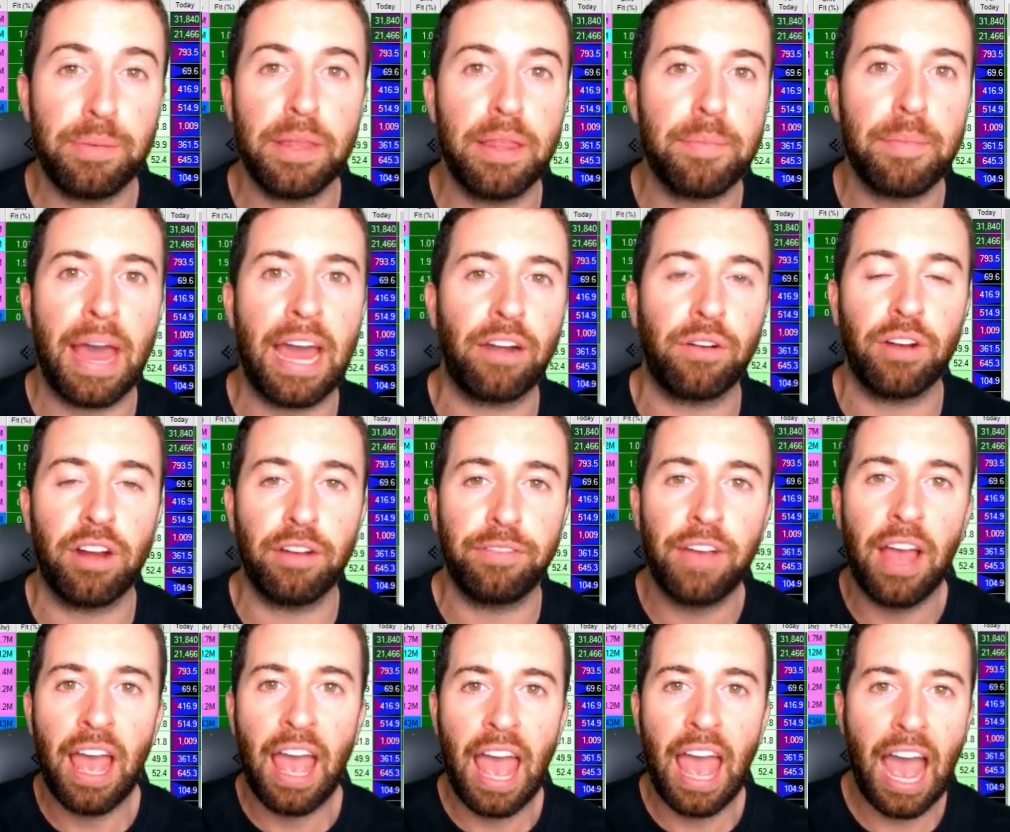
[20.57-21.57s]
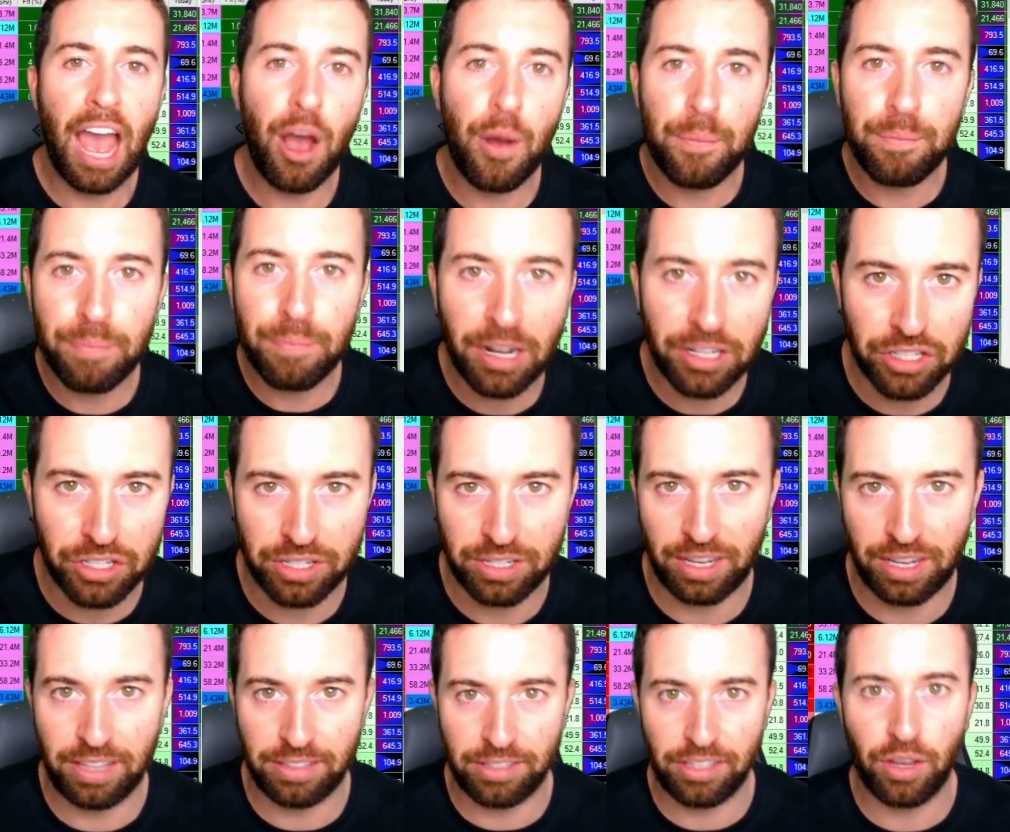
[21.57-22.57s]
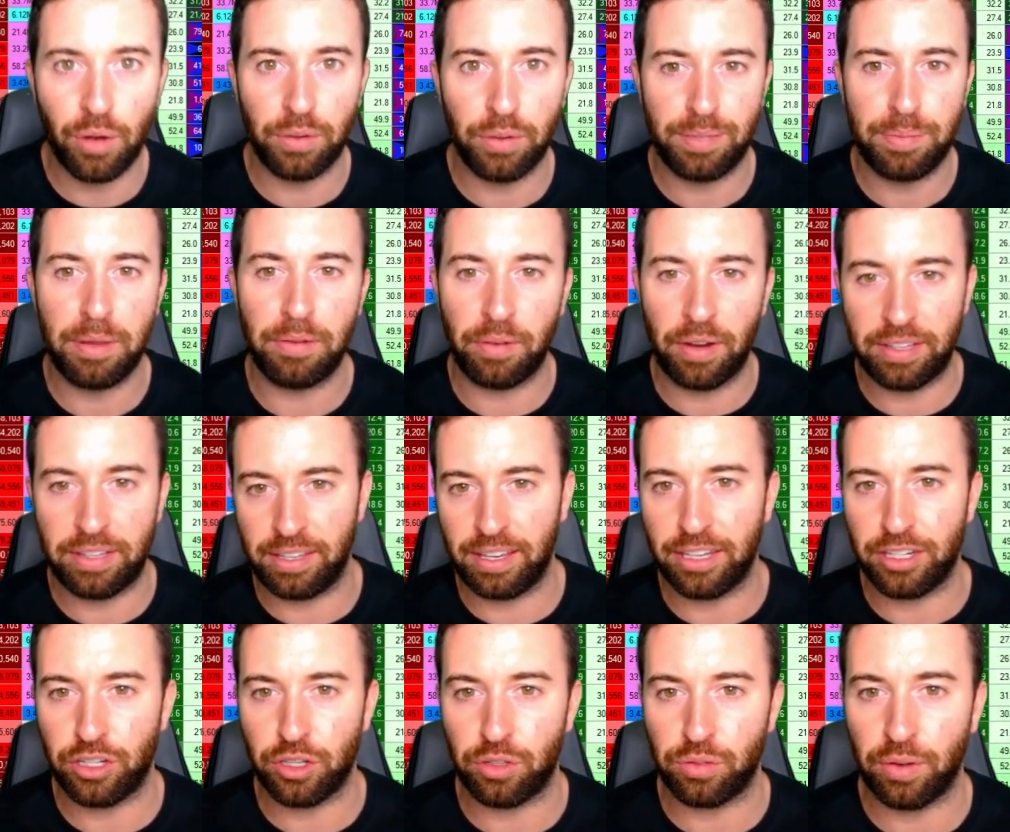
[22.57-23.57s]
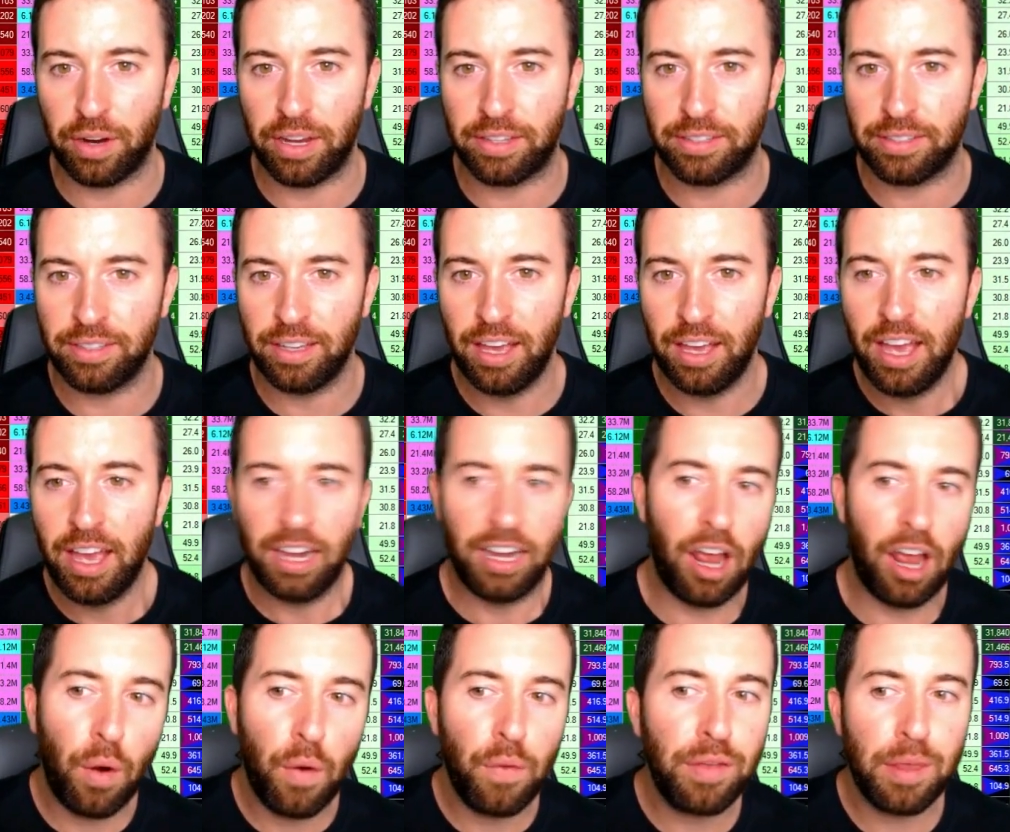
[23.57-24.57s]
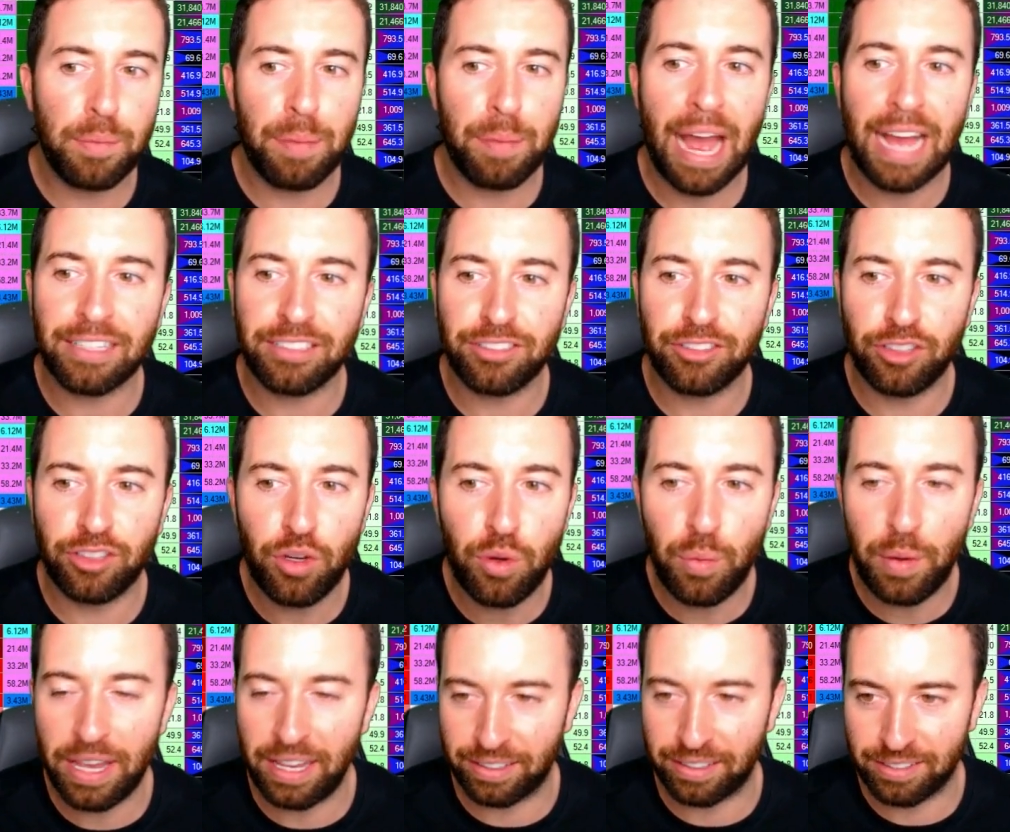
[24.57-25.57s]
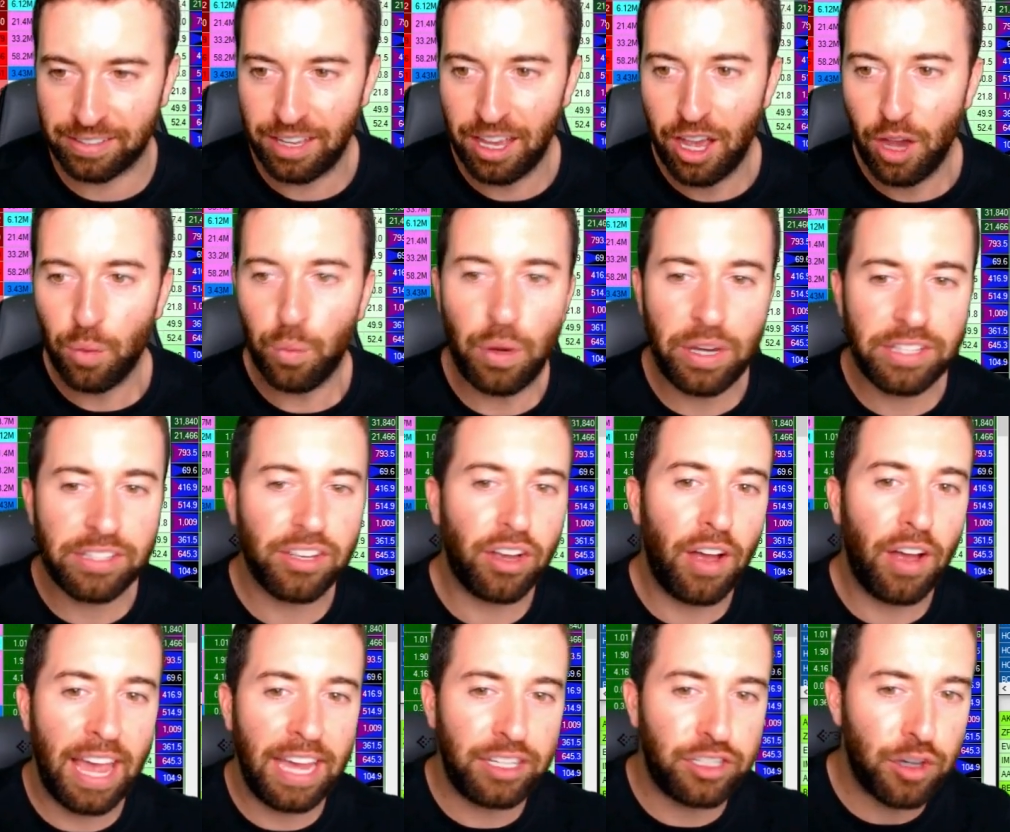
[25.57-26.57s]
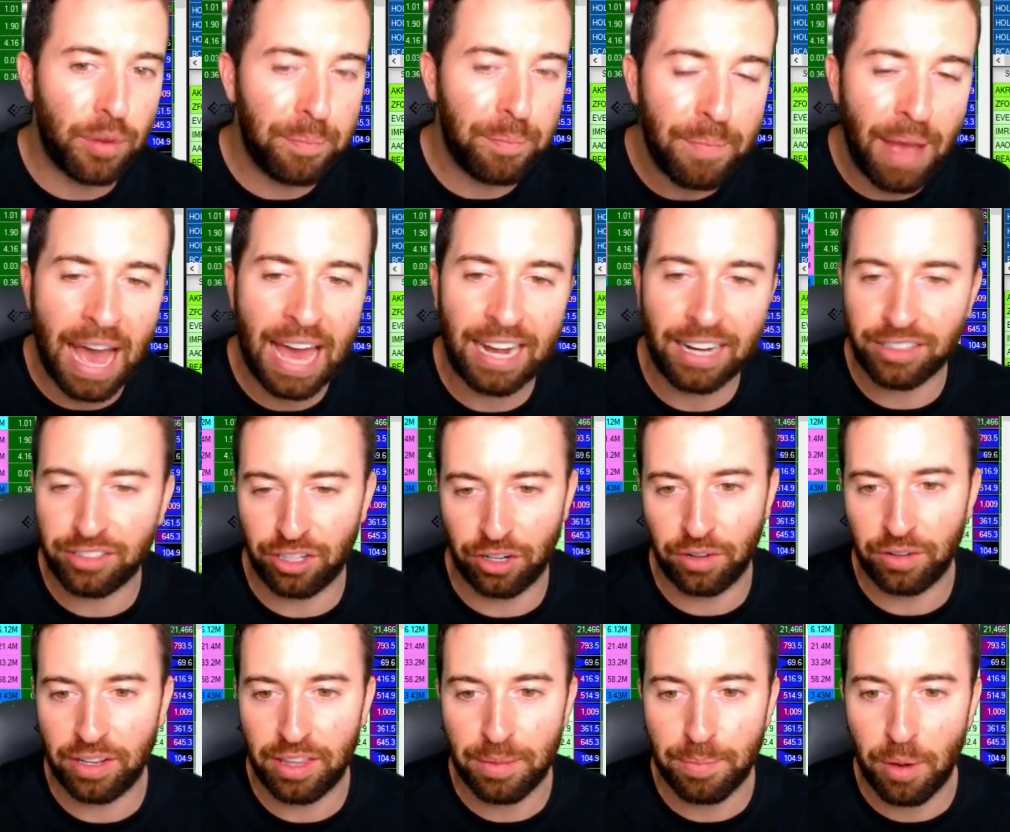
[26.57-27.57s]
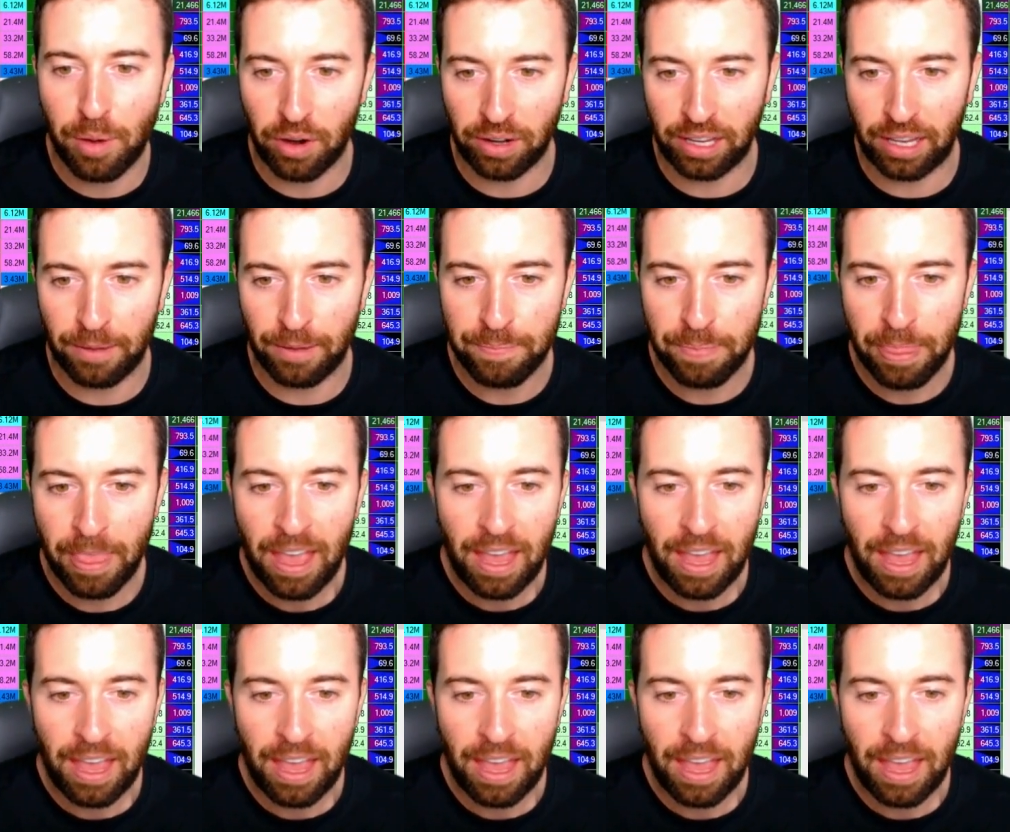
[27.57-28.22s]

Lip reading: be the matter of how much is he going to be raising interest rates. Now, over the past 2 weeks, we saw a dramatic turn in the market.